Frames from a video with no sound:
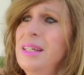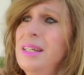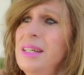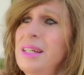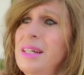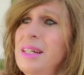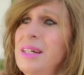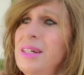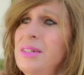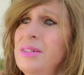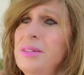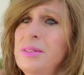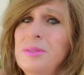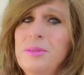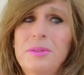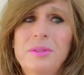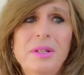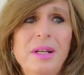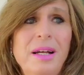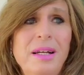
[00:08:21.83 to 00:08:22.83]
You know,
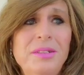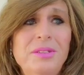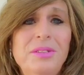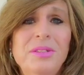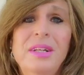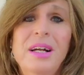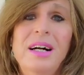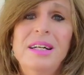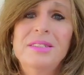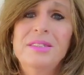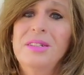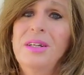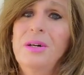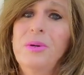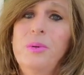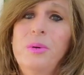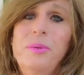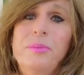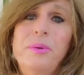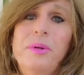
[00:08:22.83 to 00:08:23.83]
as, as you guys
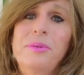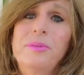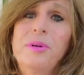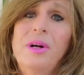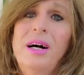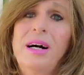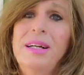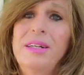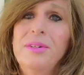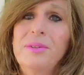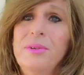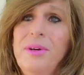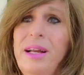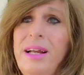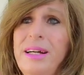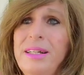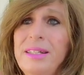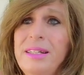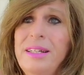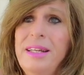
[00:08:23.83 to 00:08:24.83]
know, when we ride
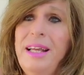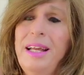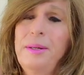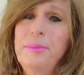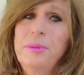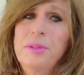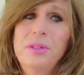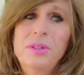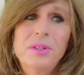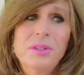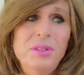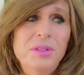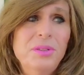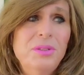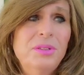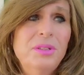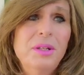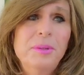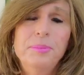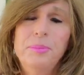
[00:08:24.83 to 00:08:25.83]
around the neighborhood, you
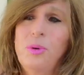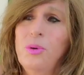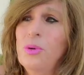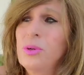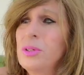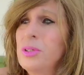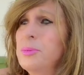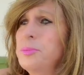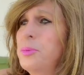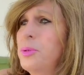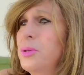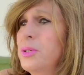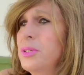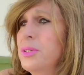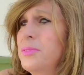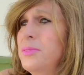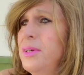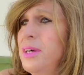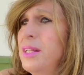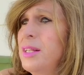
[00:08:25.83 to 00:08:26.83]
see more and more
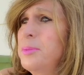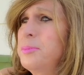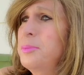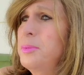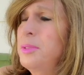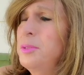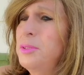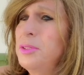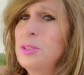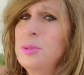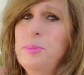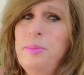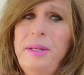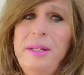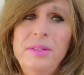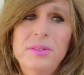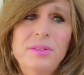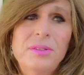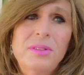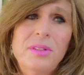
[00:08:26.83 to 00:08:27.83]
development just
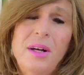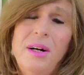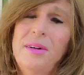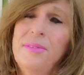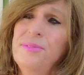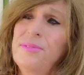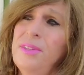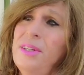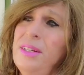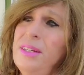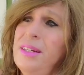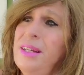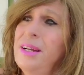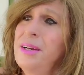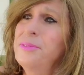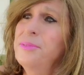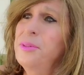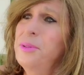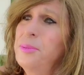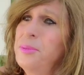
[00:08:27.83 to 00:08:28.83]
being stuffed in
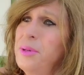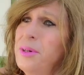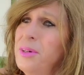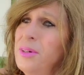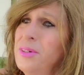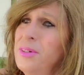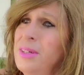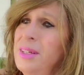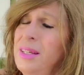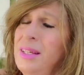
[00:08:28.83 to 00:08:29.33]
everywhere.